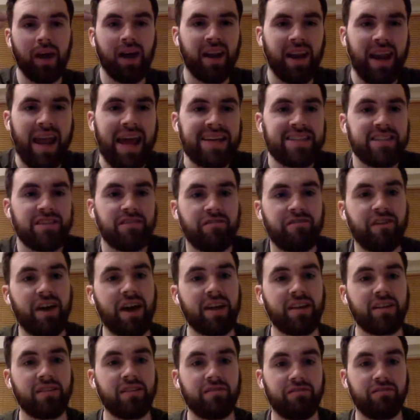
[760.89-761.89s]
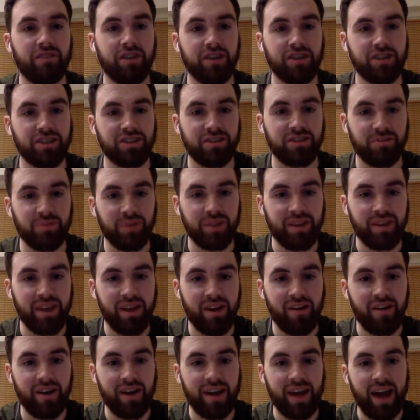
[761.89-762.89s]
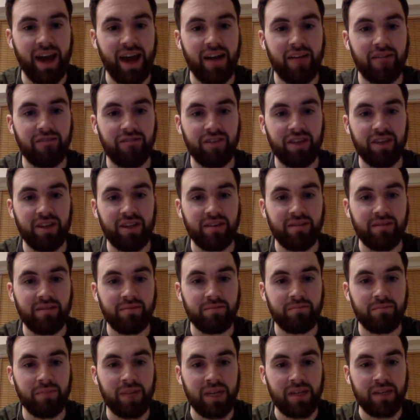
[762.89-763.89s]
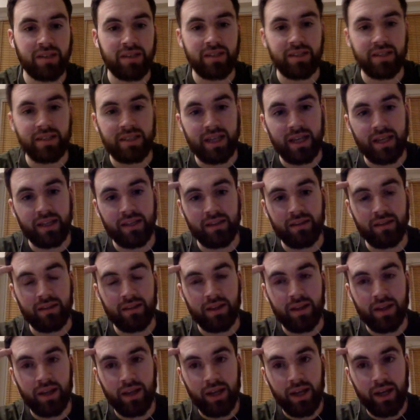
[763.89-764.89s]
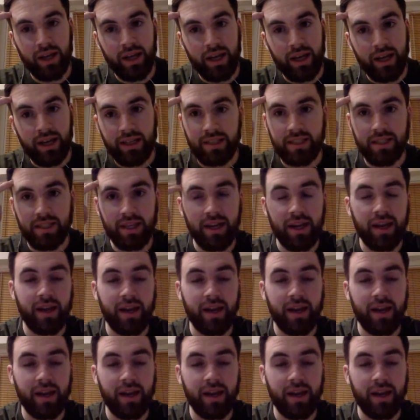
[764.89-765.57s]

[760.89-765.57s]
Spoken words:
less effective version of what they already have in Mertens and Insigne.